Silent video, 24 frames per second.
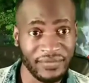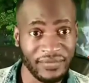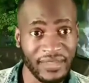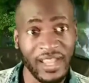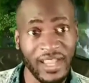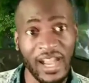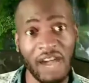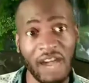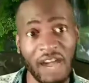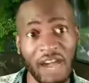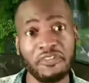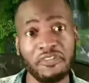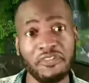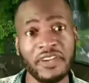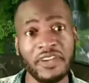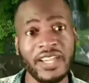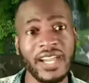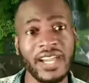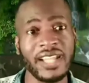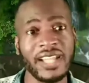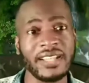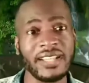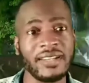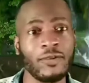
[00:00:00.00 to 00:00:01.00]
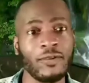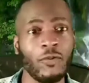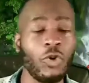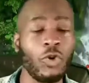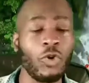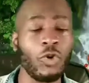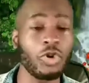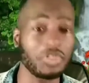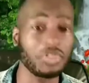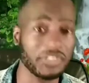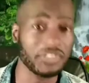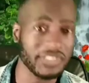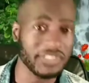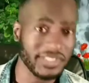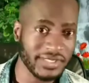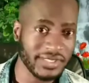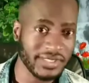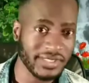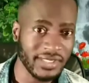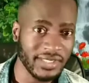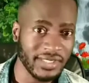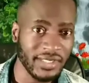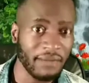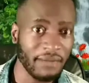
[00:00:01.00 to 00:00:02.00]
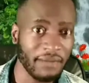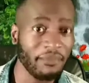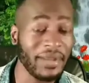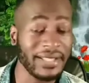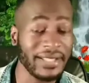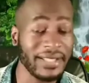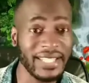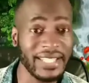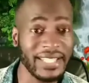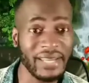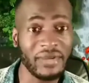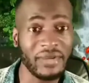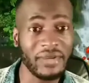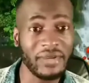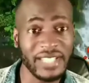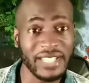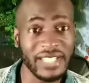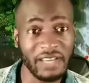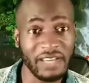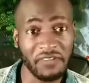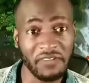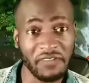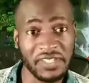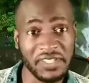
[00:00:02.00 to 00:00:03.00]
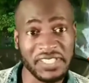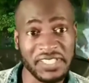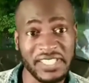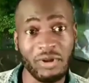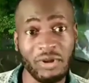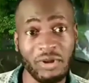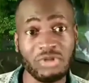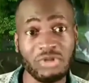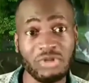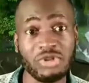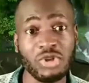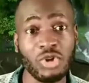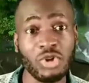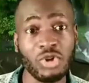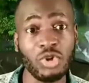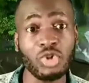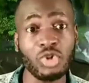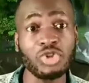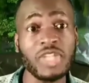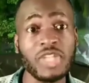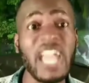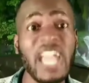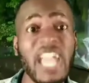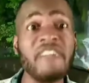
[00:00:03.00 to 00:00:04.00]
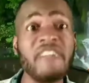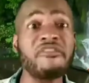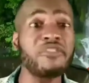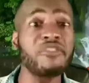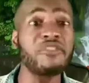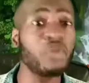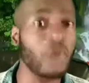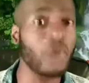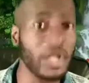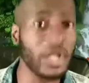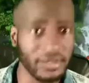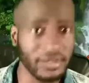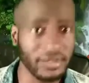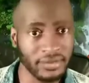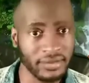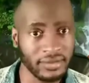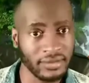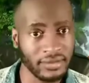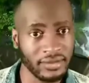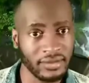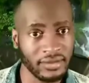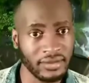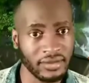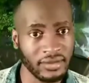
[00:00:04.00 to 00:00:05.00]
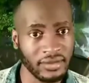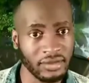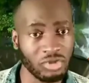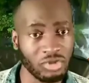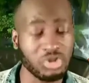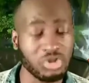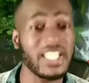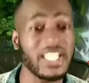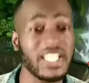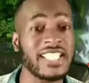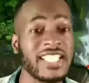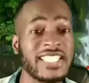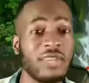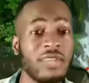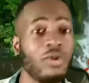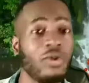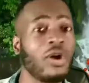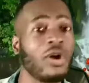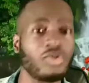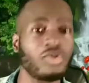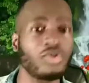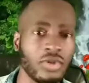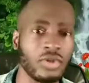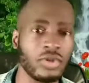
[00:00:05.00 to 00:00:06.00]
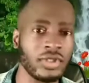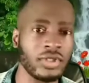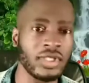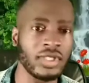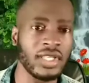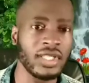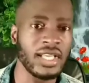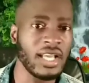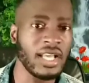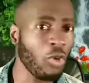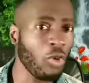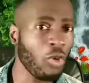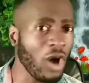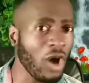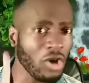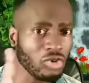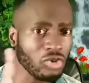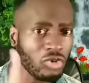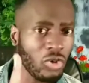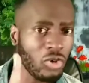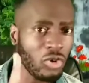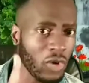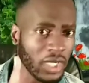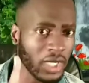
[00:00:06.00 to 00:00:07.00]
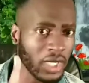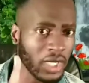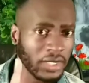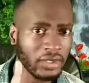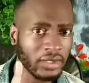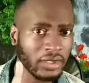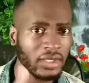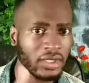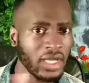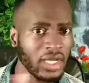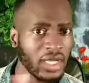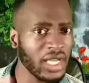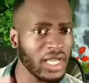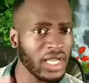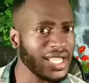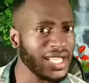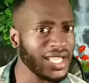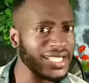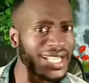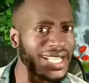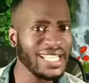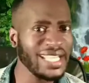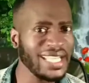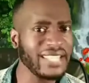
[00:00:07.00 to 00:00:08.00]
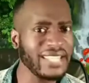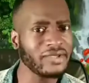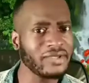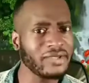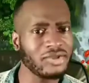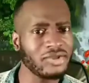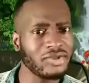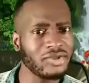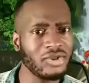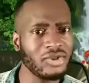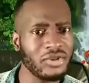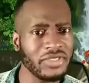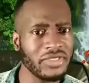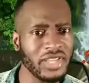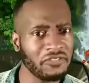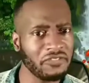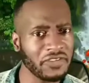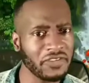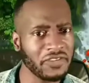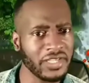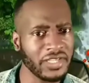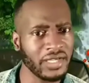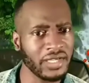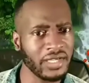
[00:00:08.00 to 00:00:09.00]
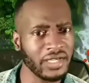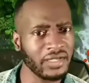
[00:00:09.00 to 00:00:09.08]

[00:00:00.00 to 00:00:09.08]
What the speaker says: African wars. But then when they are fighting, they want to include everyone to say it's a world war. World War I, it had nothing to do with Africa.